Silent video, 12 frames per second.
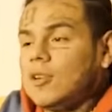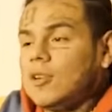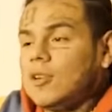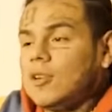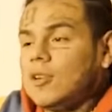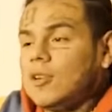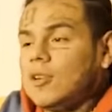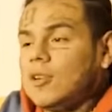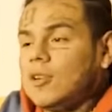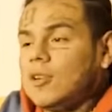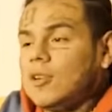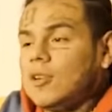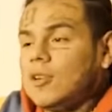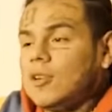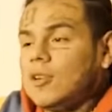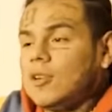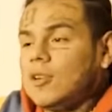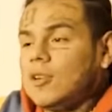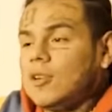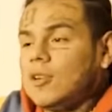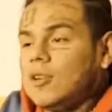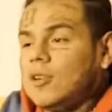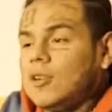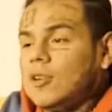
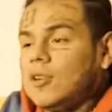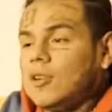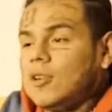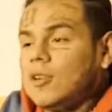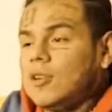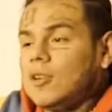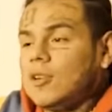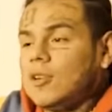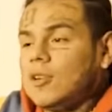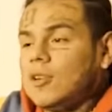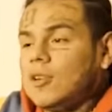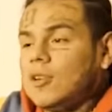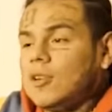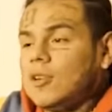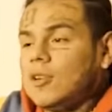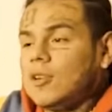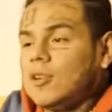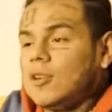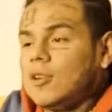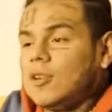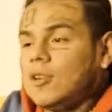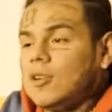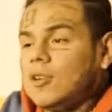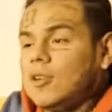
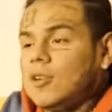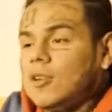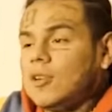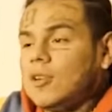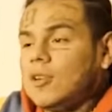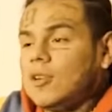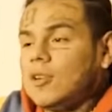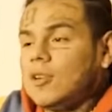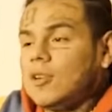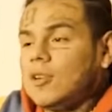This person isn't speaking.